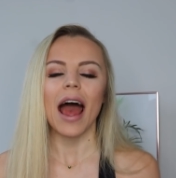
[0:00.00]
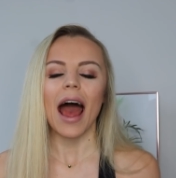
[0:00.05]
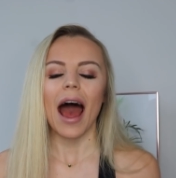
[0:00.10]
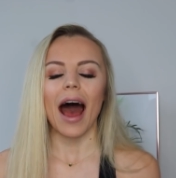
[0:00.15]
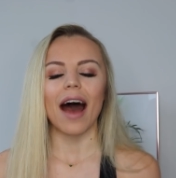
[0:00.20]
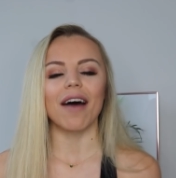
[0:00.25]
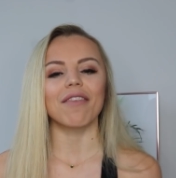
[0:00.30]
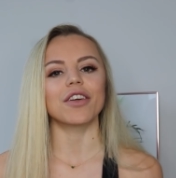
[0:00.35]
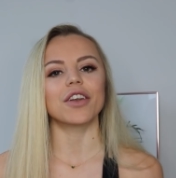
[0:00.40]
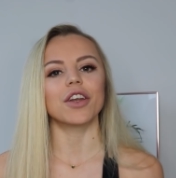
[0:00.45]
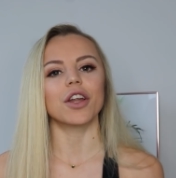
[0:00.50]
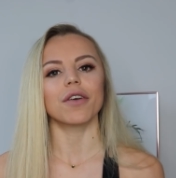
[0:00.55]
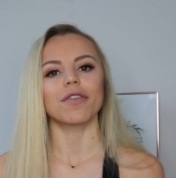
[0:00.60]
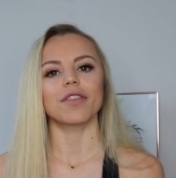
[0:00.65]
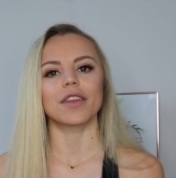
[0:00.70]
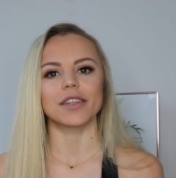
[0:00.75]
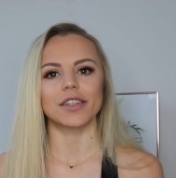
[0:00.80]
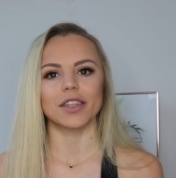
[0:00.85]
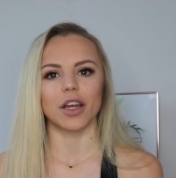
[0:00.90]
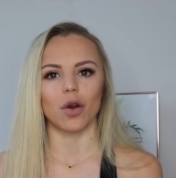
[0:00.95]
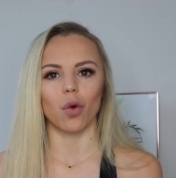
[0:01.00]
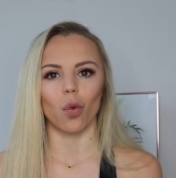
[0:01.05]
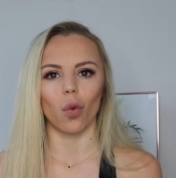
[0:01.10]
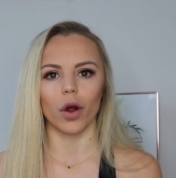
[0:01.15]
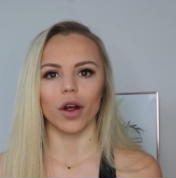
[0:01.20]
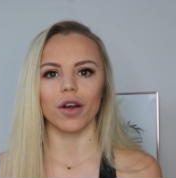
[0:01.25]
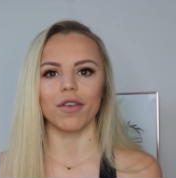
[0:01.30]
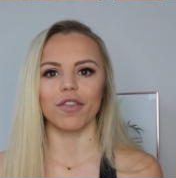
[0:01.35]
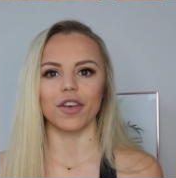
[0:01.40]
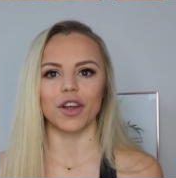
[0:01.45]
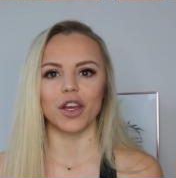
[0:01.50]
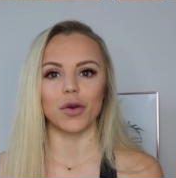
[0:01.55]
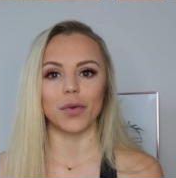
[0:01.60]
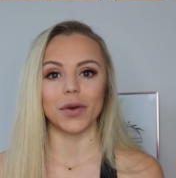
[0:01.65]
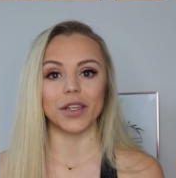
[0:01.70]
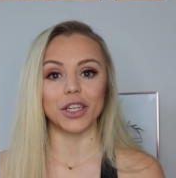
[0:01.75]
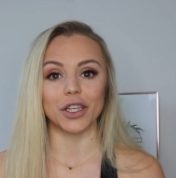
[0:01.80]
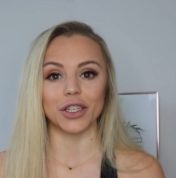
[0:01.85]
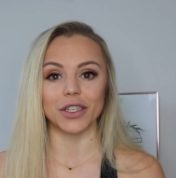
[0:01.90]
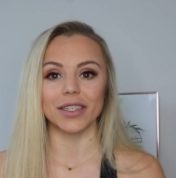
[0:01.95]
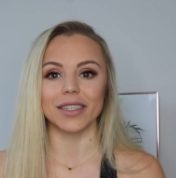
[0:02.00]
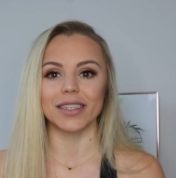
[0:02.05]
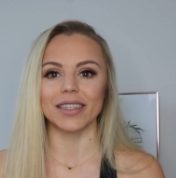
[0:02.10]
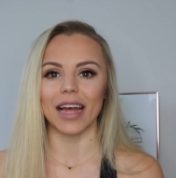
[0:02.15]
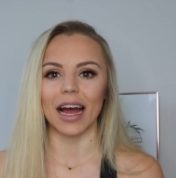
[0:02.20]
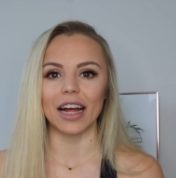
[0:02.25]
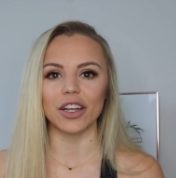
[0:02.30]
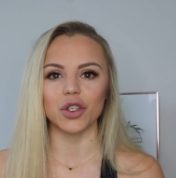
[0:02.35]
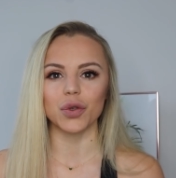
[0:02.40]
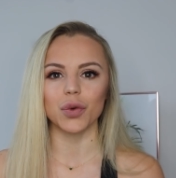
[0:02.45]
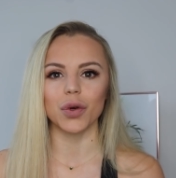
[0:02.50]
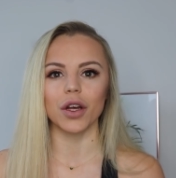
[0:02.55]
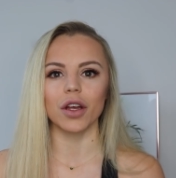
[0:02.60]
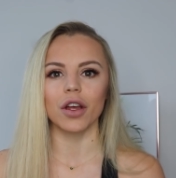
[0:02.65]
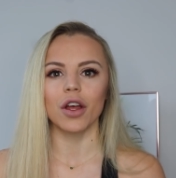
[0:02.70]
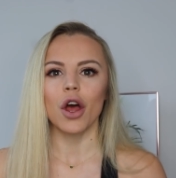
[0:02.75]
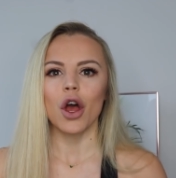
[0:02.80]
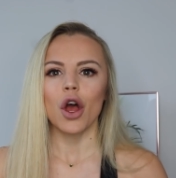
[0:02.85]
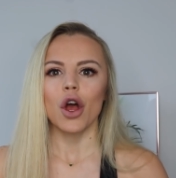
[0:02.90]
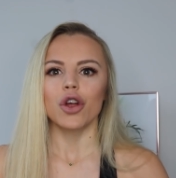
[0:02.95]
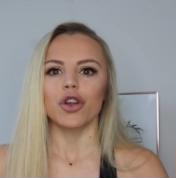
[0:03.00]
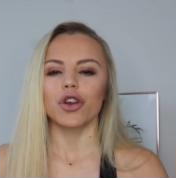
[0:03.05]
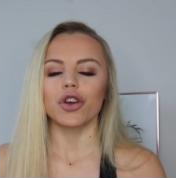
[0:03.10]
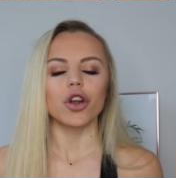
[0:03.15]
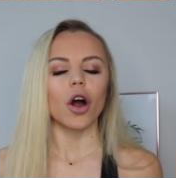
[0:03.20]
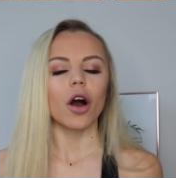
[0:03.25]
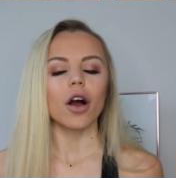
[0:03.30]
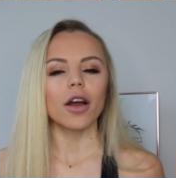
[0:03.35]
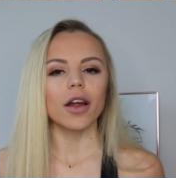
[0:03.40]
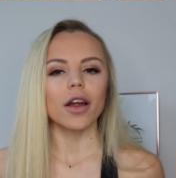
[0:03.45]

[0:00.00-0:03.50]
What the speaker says: have enough that's going to work for you in your schedule, you're not